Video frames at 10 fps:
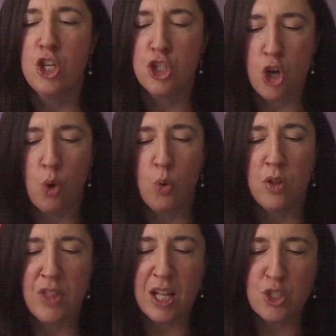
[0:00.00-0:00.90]
So
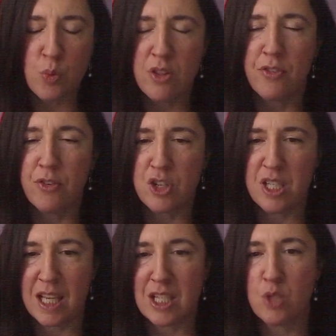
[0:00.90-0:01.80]
that's one of the first
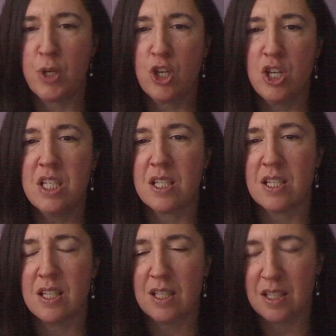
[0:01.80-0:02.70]
things. Because
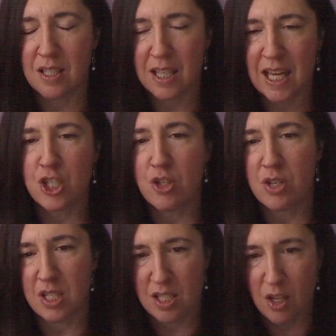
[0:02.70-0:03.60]
Cancer
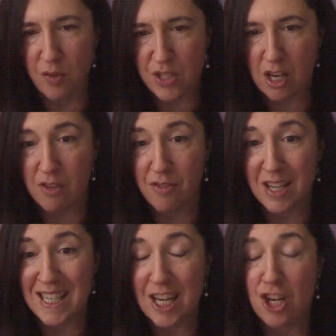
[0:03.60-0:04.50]
is a
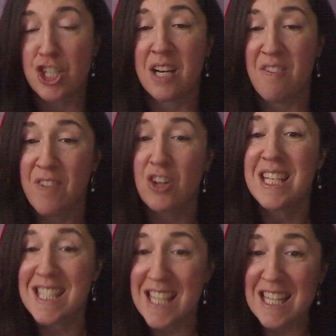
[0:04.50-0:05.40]
self-sacrificing energy and a very
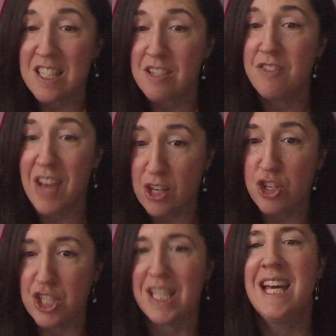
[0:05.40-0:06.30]
sensitive
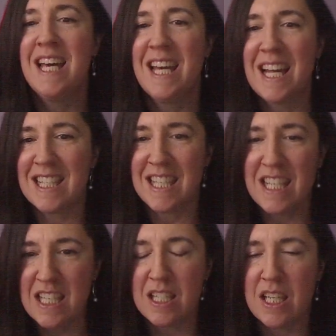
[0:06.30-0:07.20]
energy, it's
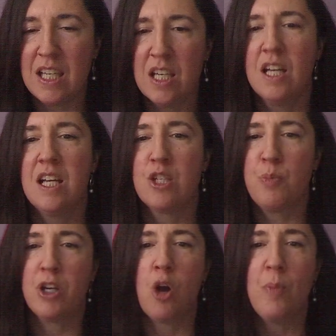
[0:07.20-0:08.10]
easy to
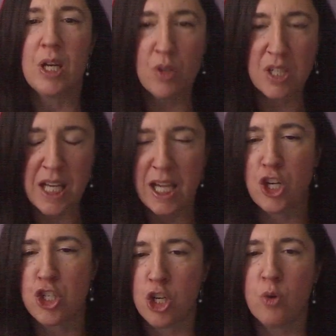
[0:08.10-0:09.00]
become
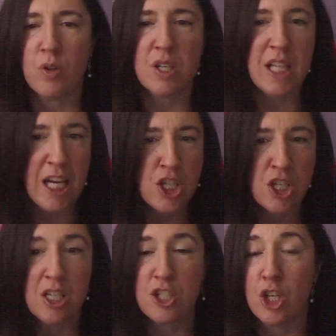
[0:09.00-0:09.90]
irritated, show
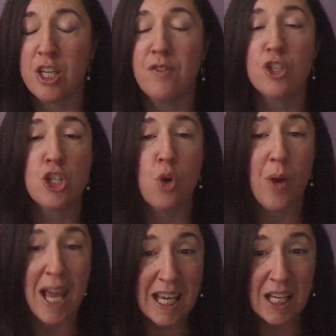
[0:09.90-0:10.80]
irritation, even show
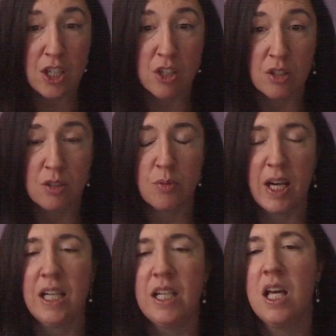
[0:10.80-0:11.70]
anger,
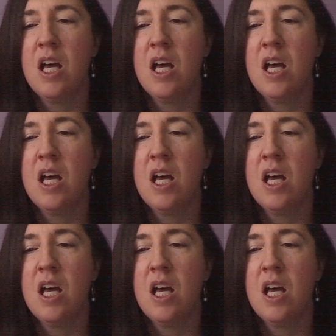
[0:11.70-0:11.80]
right,